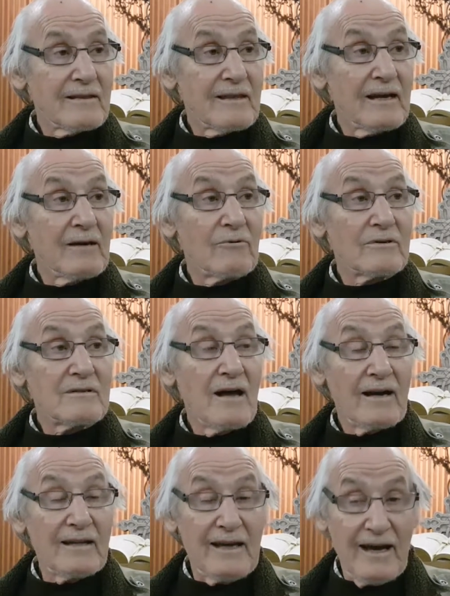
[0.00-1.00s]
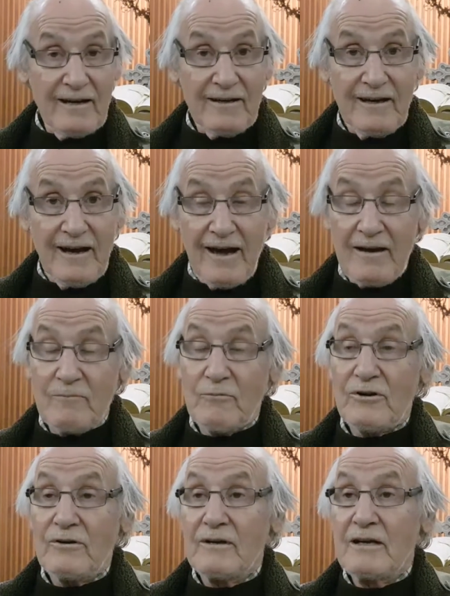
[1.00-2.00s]
that he was not getting, and
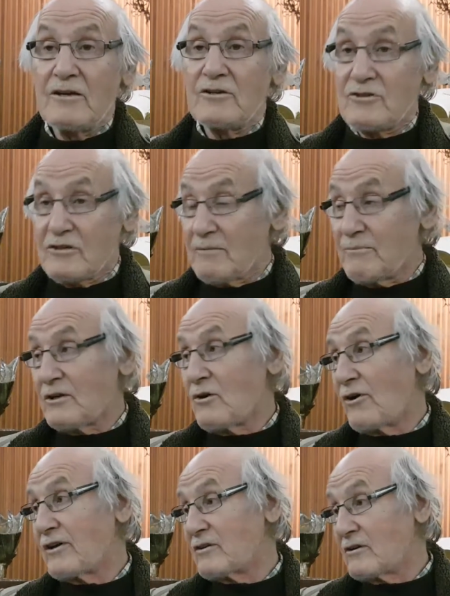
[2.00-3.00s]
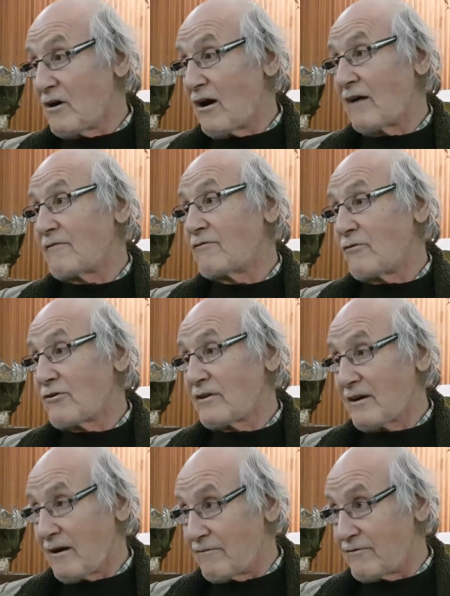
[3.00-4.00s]
where he should have been going to God for
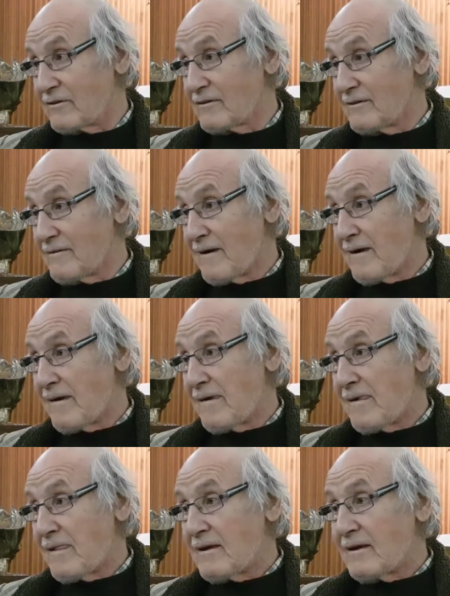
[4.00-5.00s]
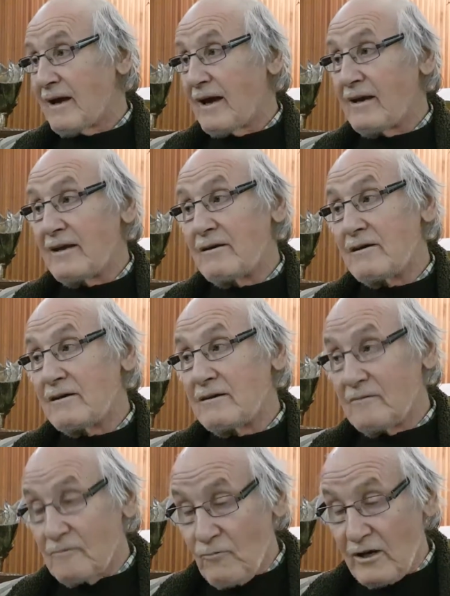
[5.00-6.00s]
the comfort. And he
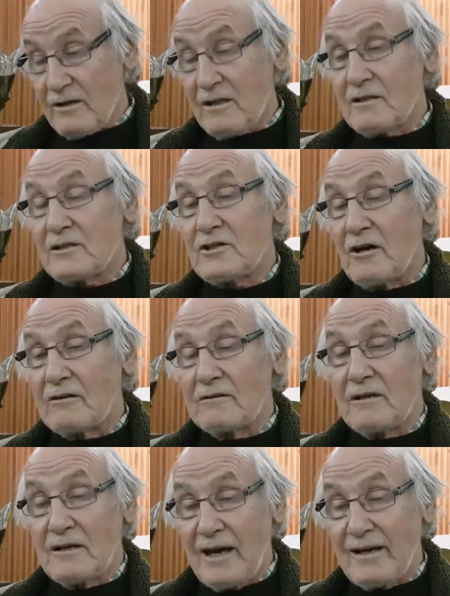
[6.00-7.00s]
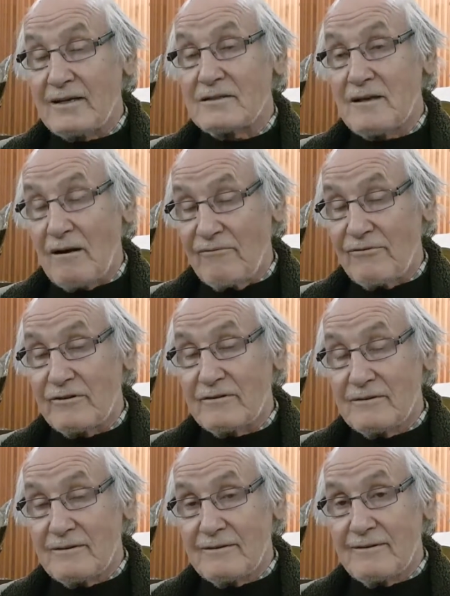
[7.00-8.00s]
went to the jug to get his comfort.
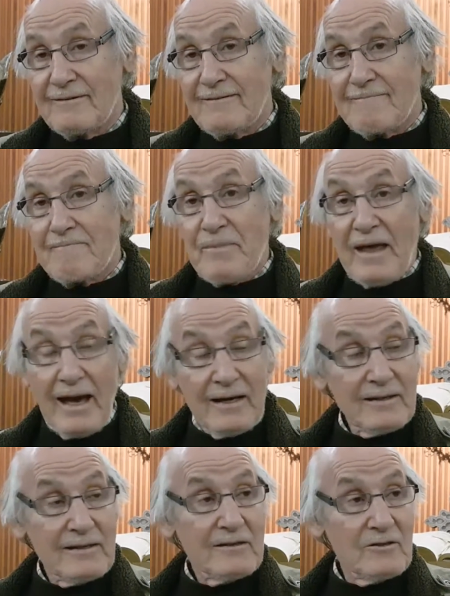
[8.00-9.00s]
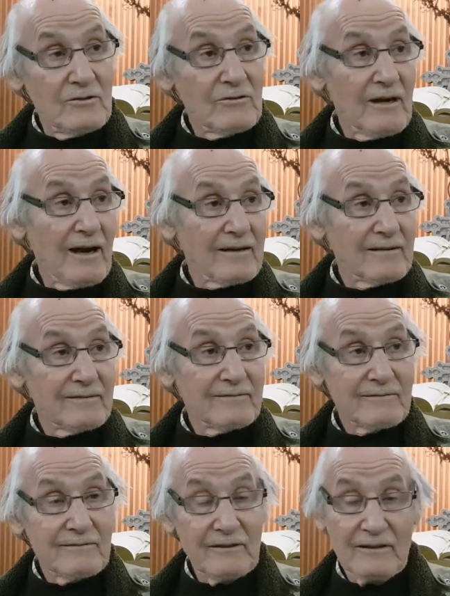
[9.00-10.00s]
And it did do that.
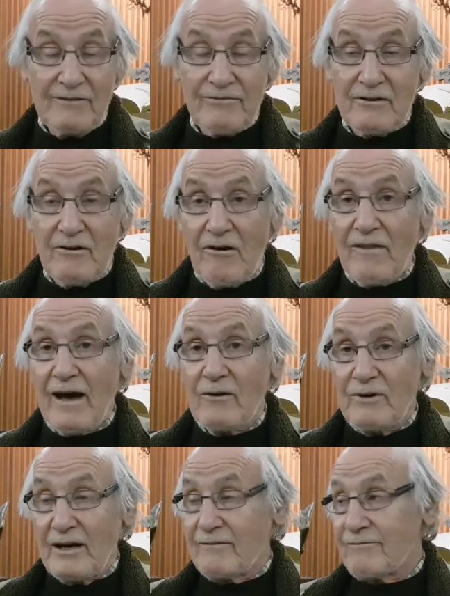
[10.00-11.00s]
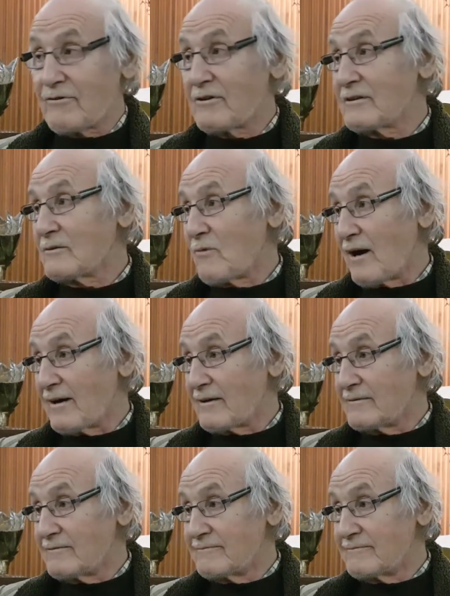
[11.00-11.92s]
It lifted all that weight for a little while.